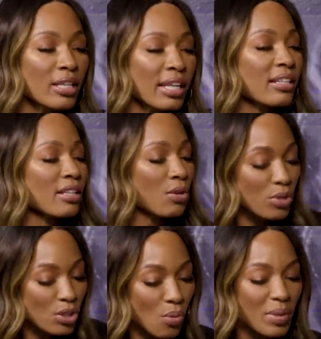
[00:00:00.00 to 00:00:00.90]
Like, there were
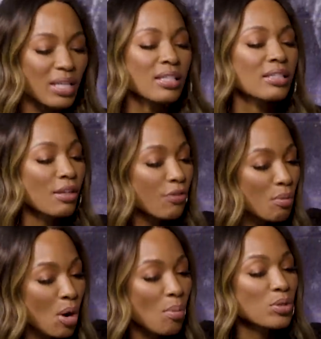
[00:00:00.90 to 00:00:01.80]
so many of these different
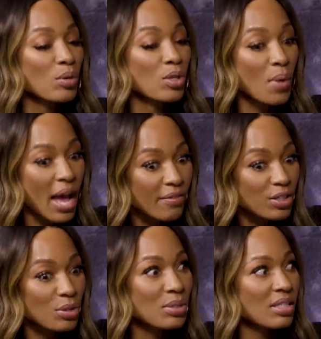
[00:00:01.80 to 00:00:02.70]
moments where you have
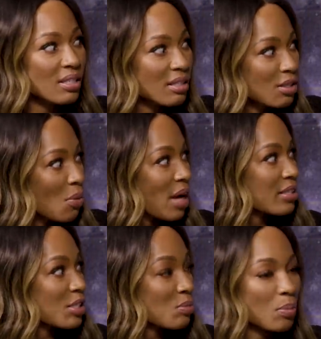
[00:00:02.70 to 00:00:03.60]
and you sitting and you
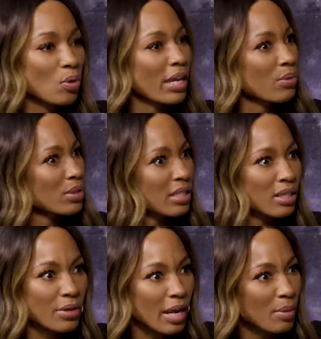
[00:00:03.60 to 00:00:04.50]
watching these people. are like when
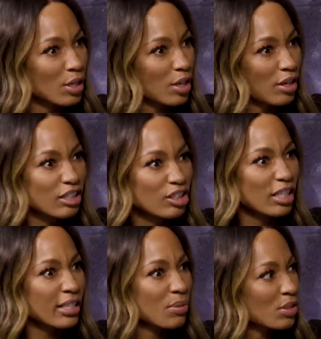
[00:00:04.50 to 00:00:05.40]
T.O. came on there, he looked
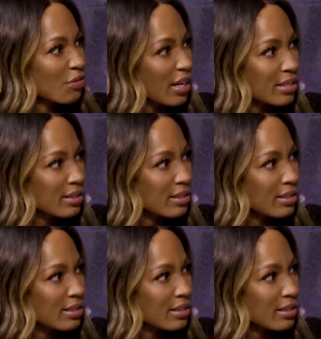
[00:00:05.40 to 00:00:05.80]
like he went to fight